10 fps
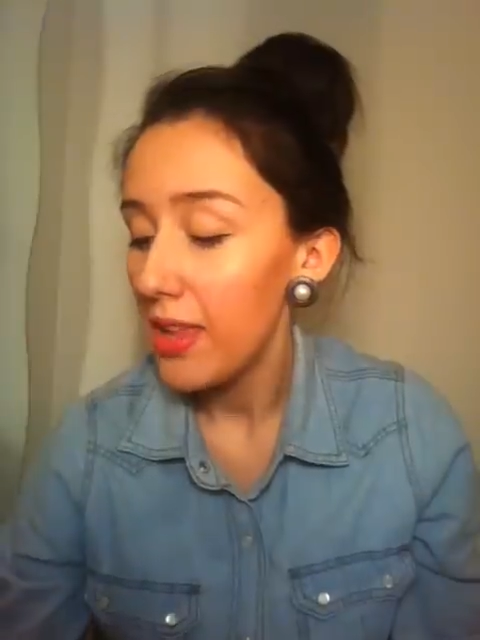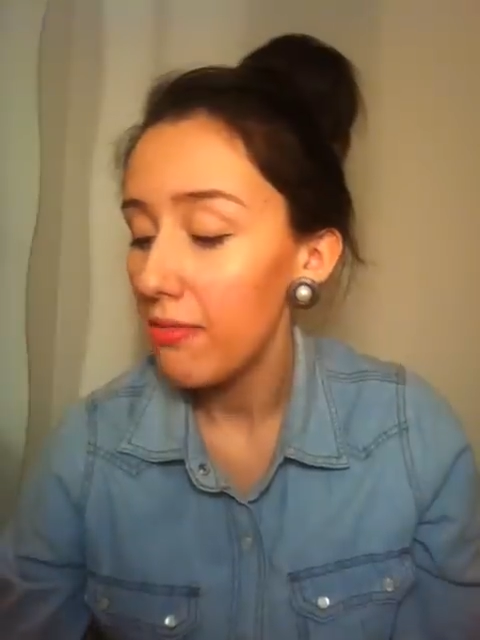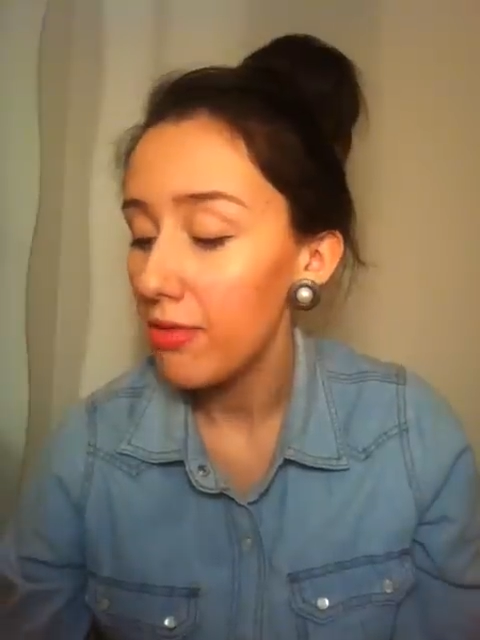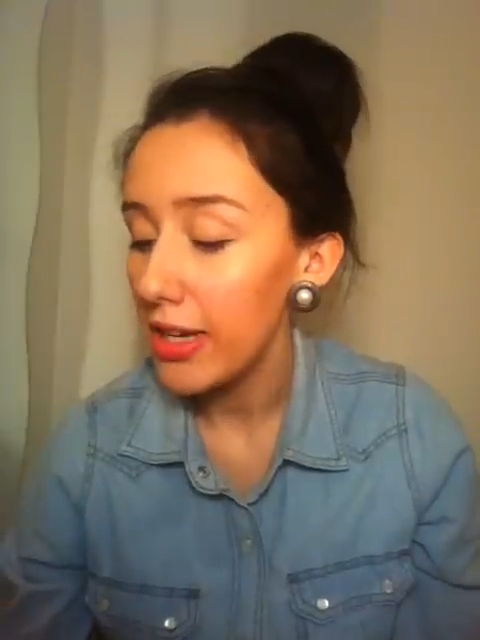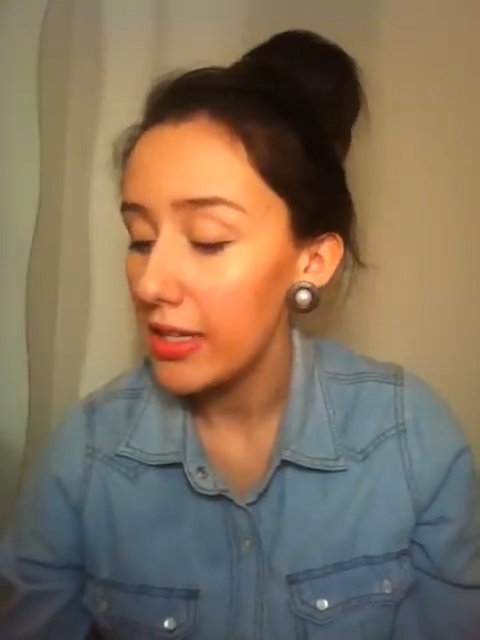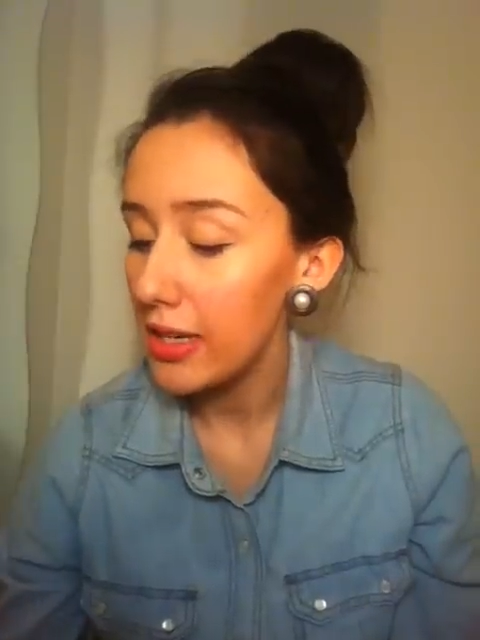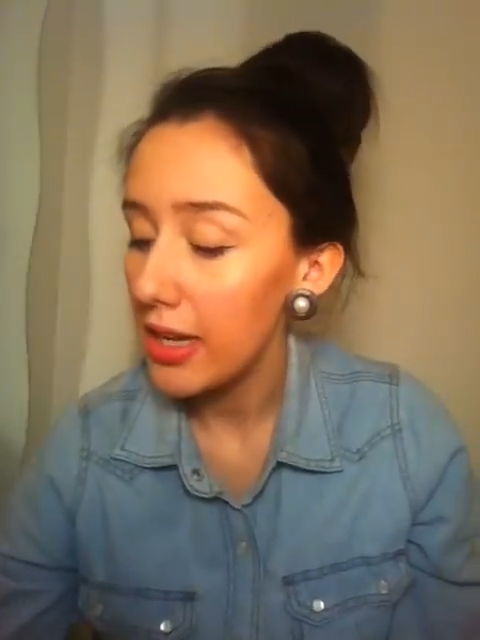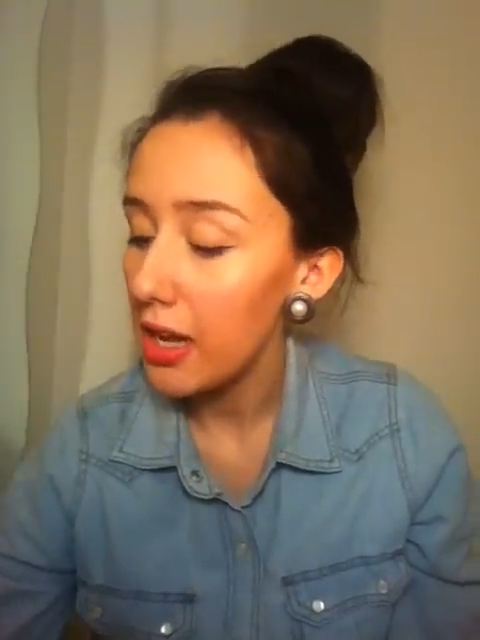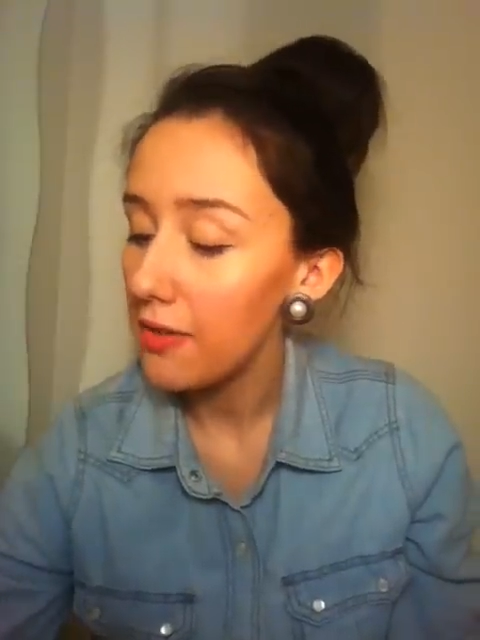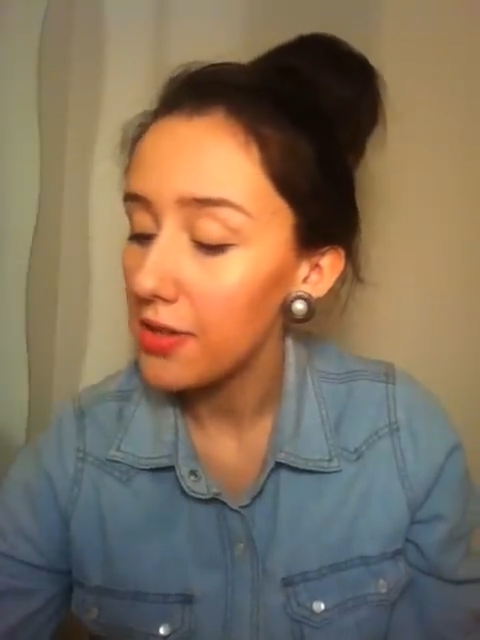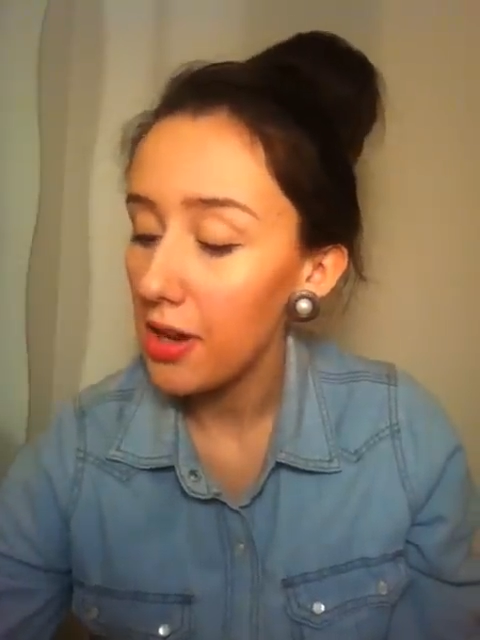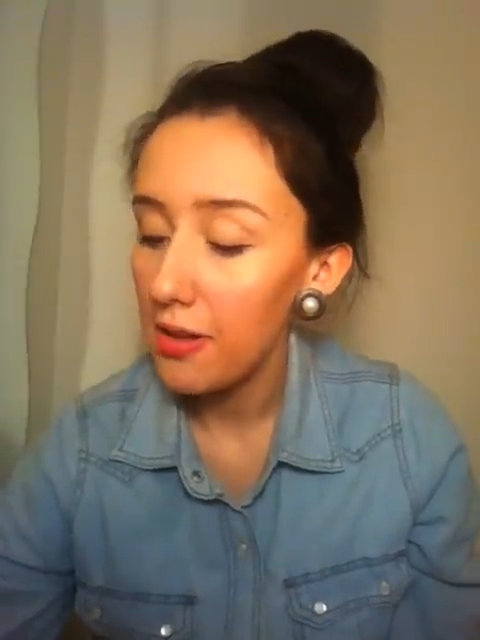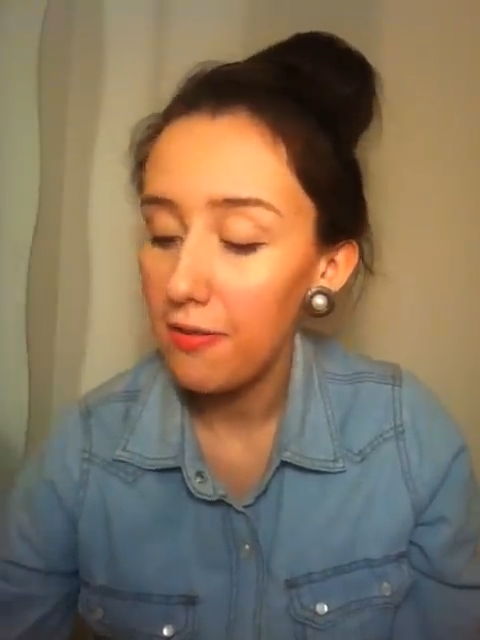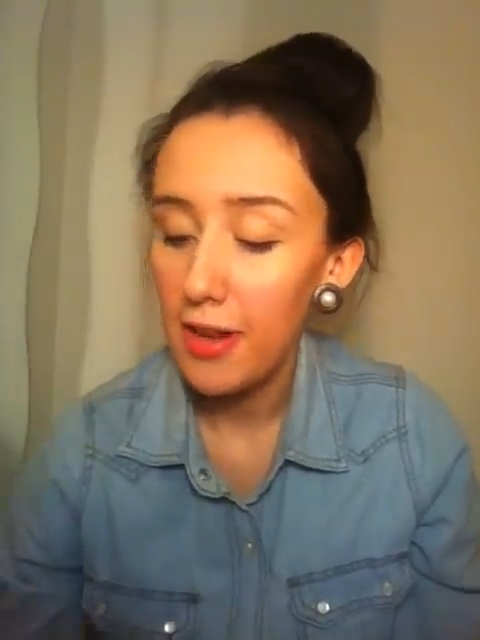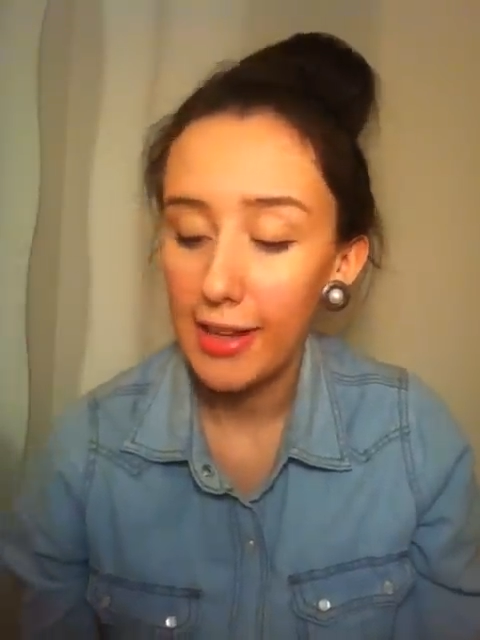And then recently I've
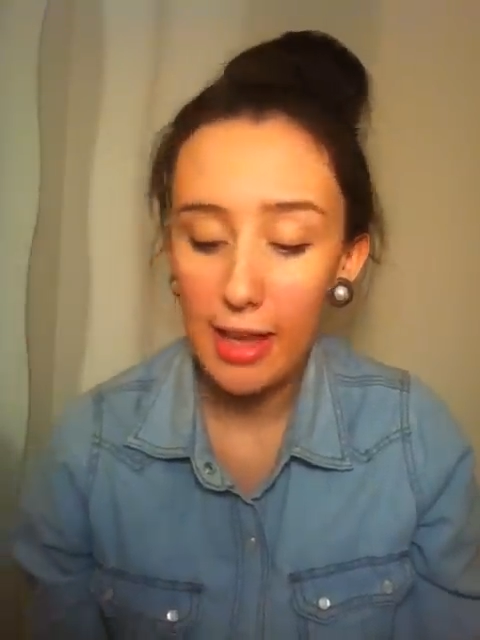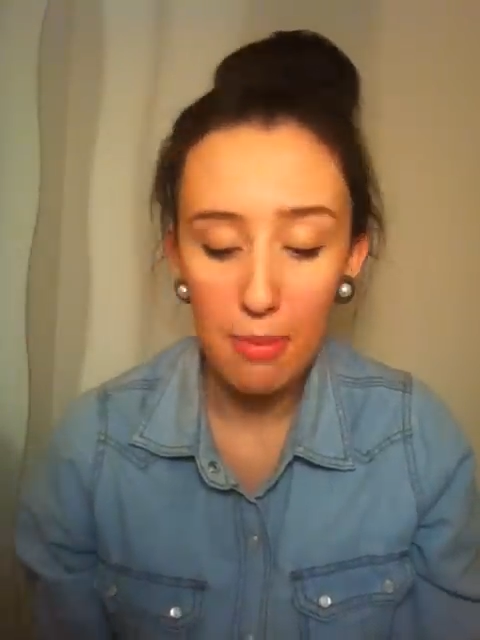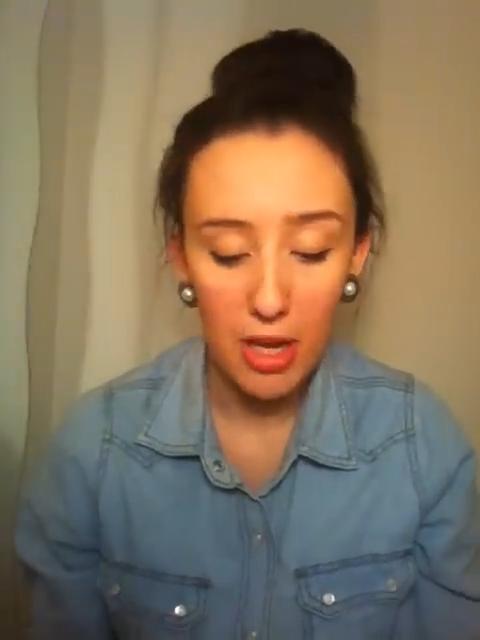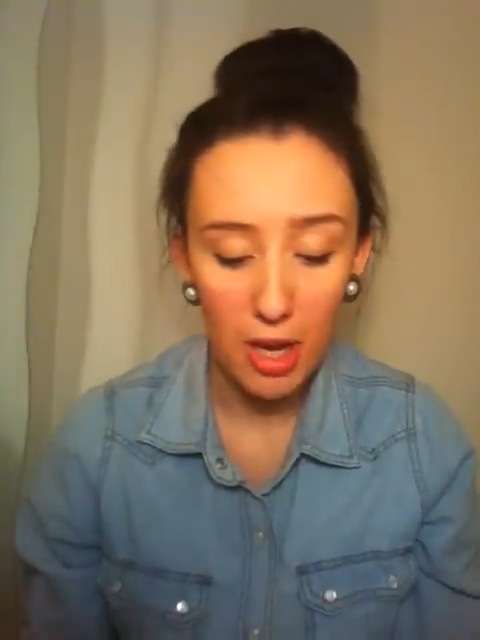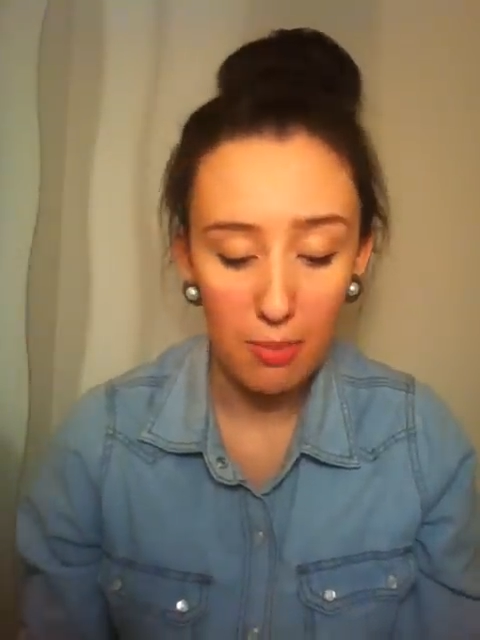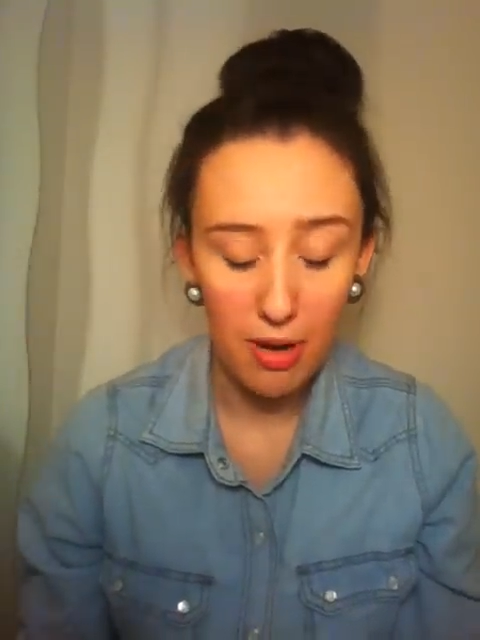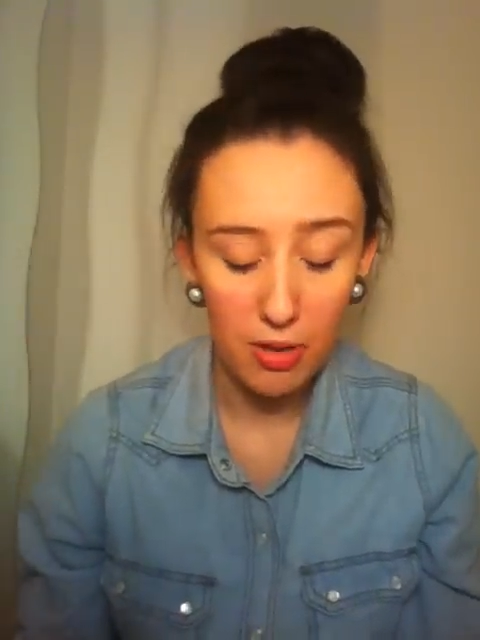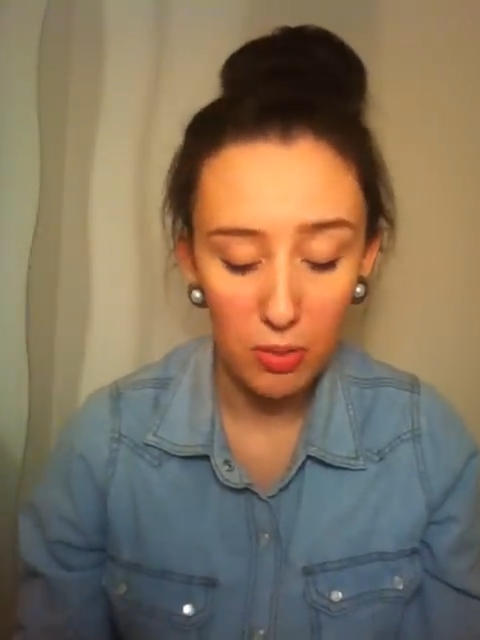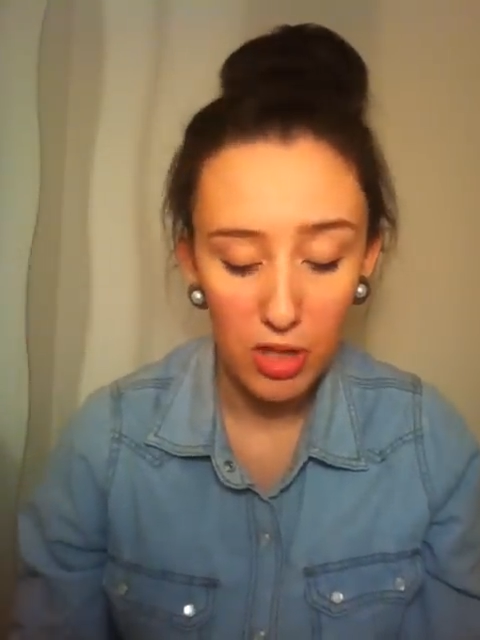started filling in my eyebrows,